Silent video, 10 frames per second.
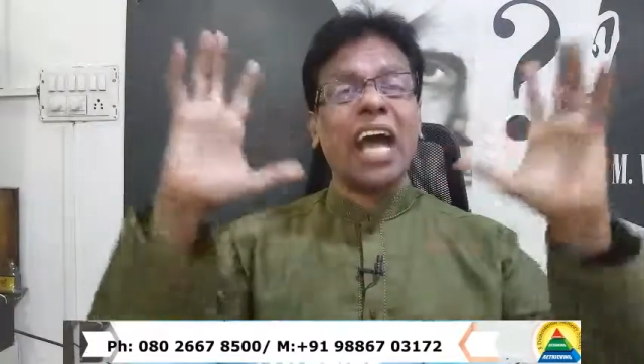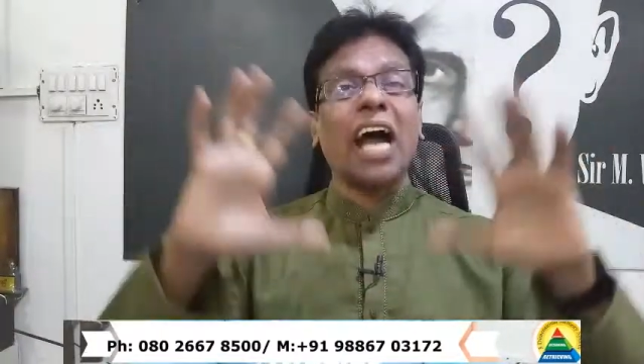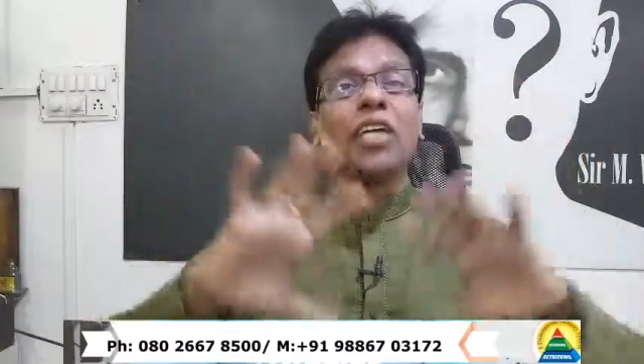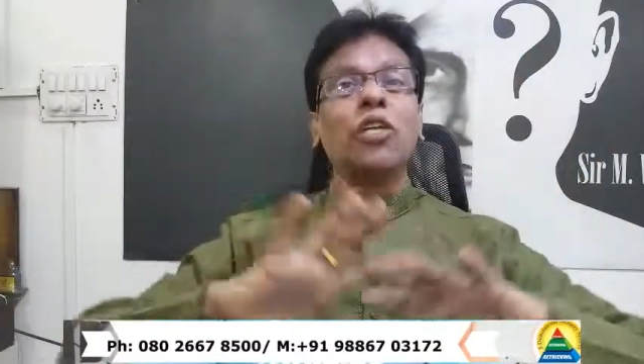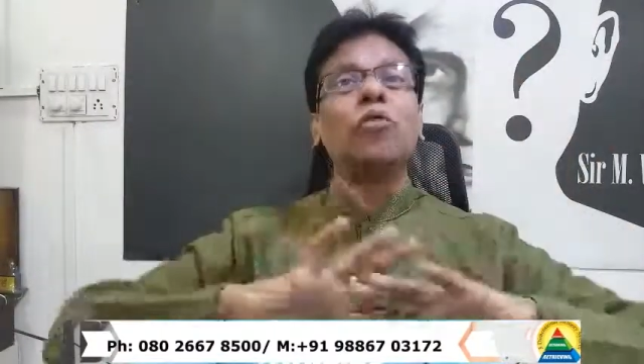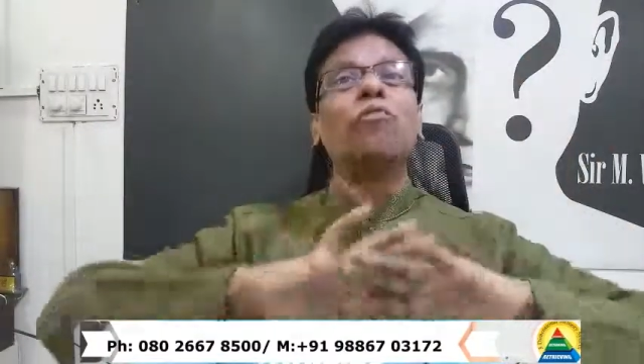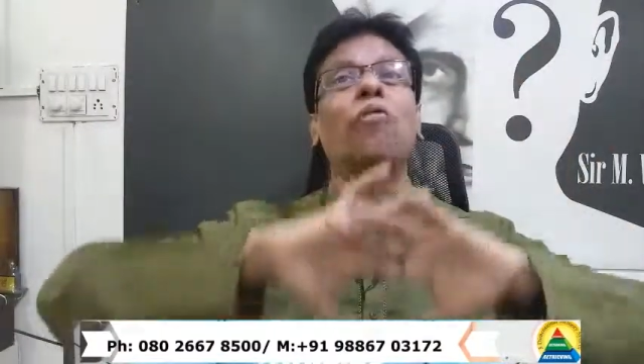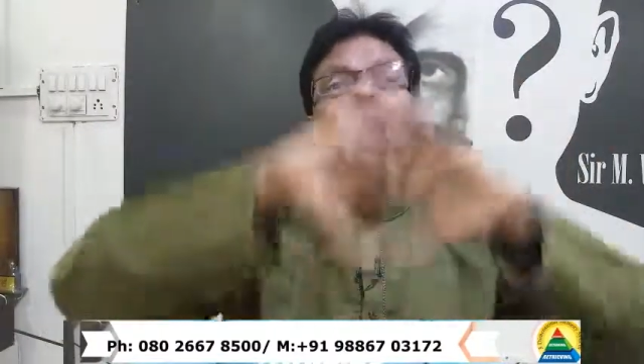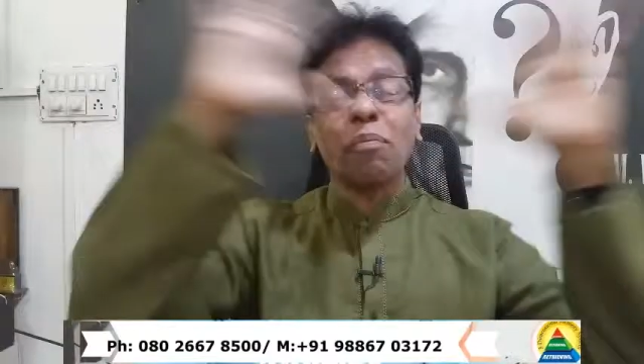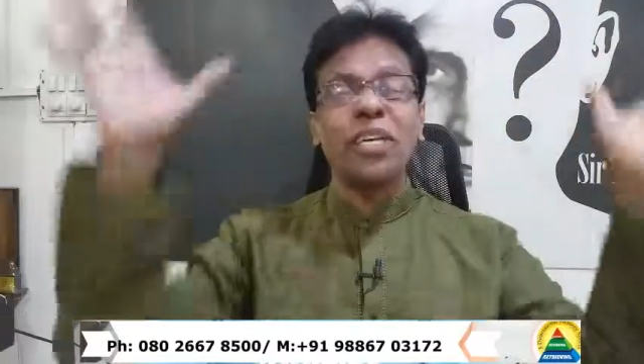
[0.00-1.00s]
a new
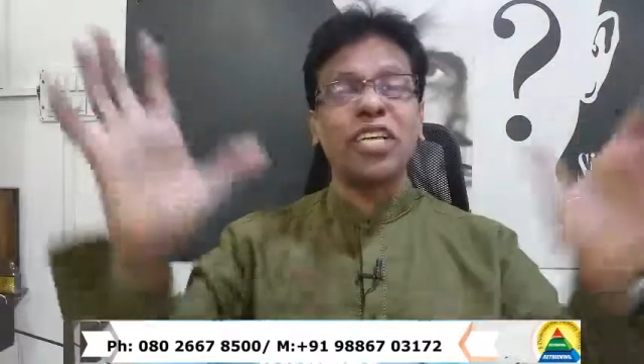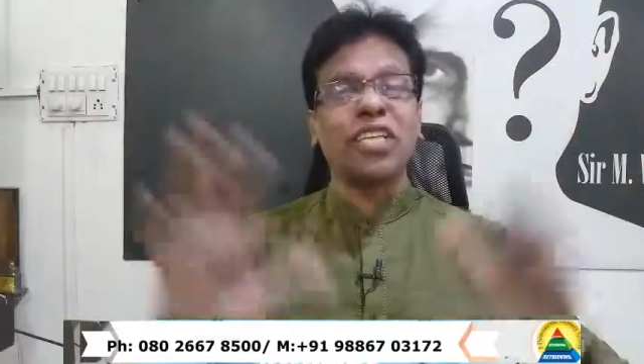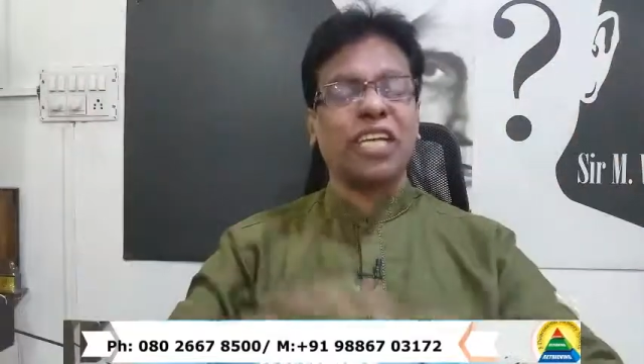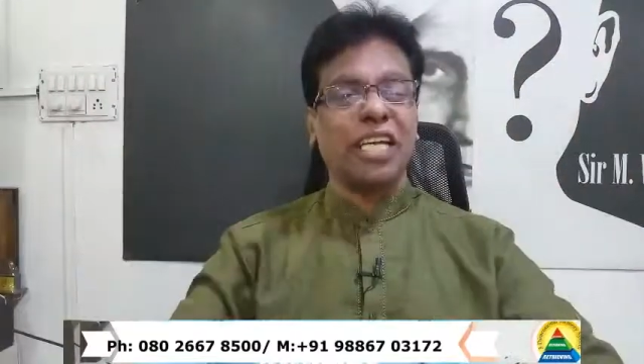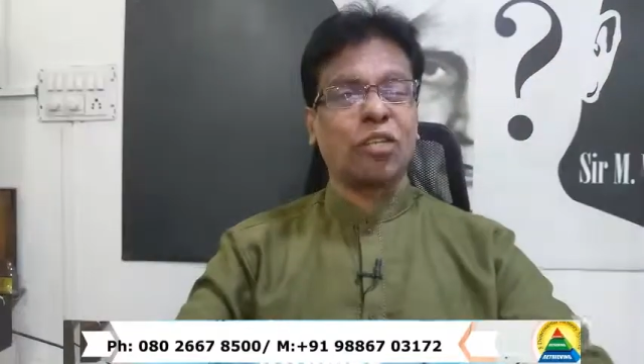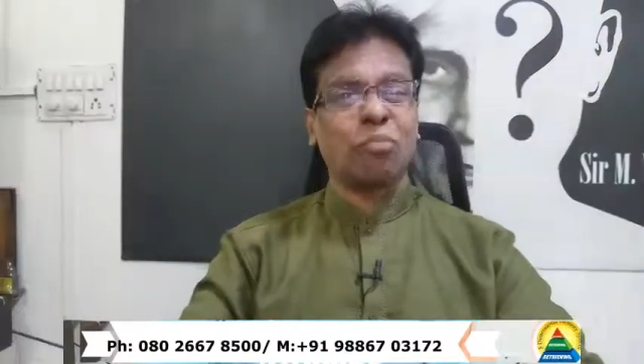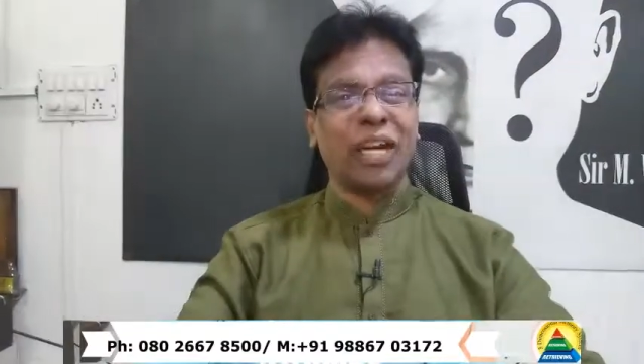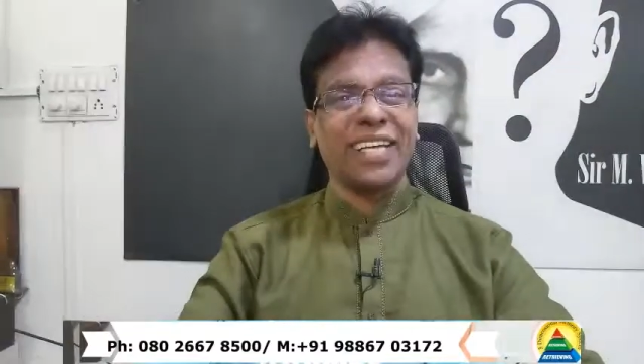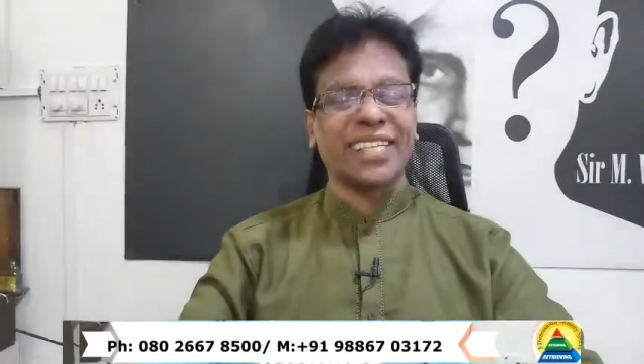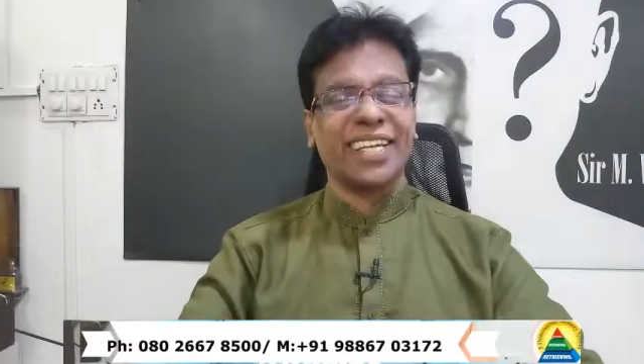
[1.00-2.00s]
formation takes
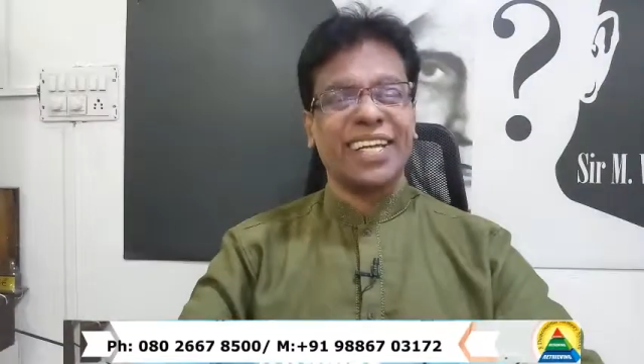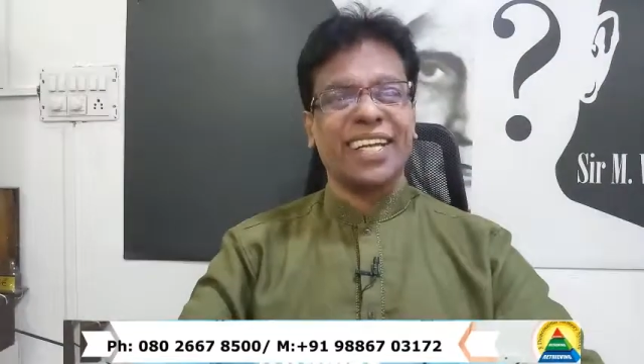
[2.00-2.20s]
place